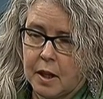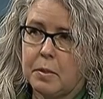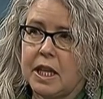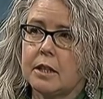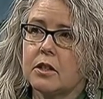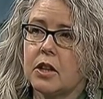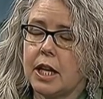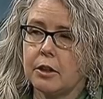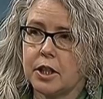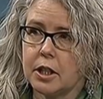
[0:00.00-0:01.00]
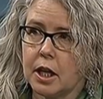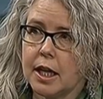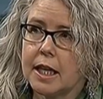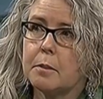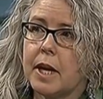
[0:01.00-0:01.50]
Because they are
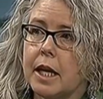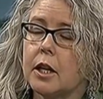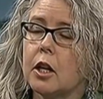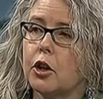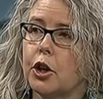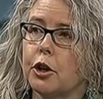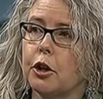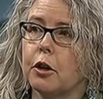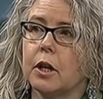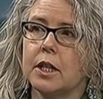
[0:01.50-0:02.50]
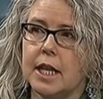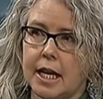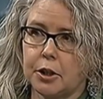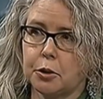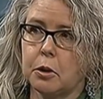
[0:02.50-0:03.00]
denying men their
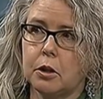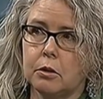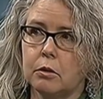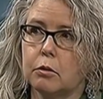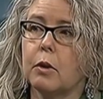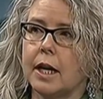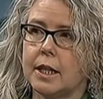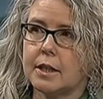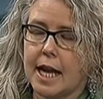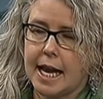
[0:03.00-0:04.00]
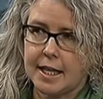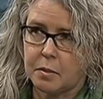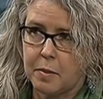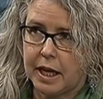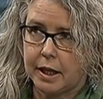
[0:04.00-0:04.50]
natural rights
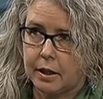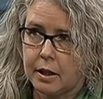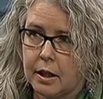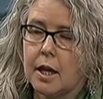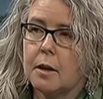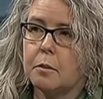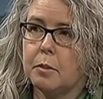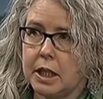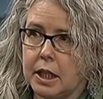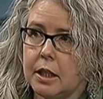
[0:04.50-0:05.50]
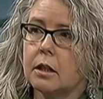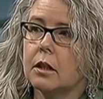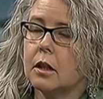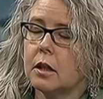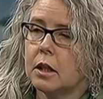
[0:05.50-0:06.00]
as men, meaning
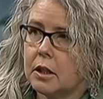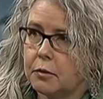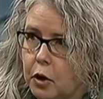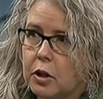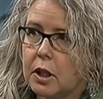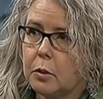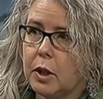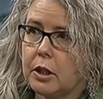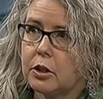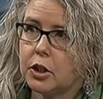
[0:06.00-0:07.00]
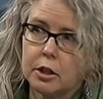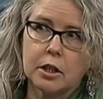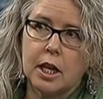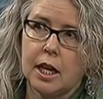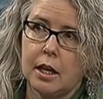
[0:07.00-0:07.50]
if only we could
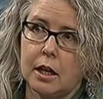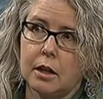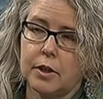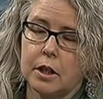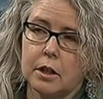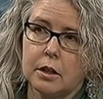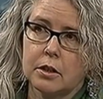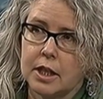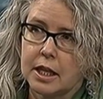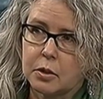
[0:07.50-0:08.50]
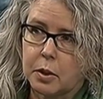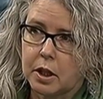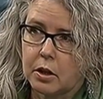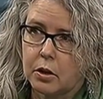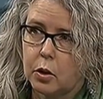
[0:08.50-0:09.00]
just have sex with
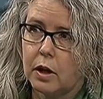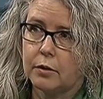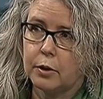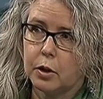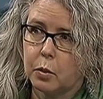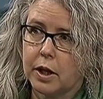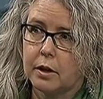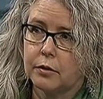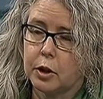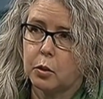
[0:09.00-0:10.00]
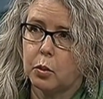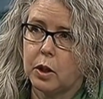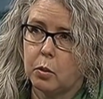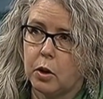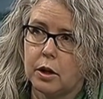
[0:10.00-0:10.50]
whoever and whatever
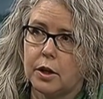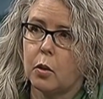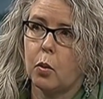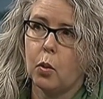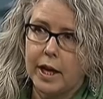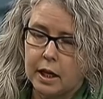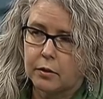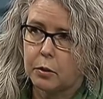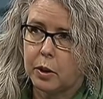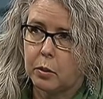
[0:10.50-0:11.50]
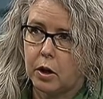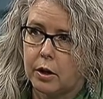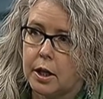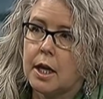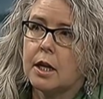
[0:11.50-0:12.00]
we want, whenever we
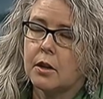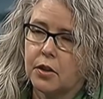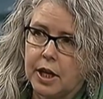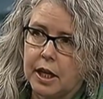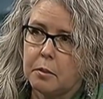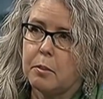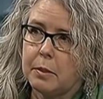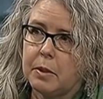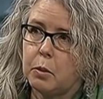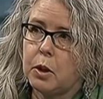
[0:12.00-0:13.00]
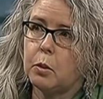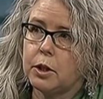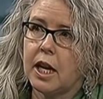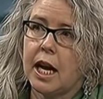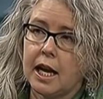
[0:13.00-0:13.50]
want, then maybe we
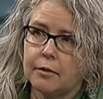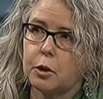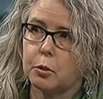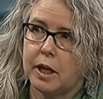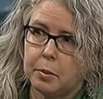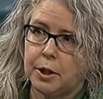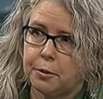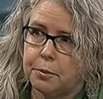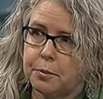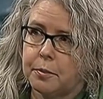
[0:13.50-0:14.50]
wouldn't have to rape you.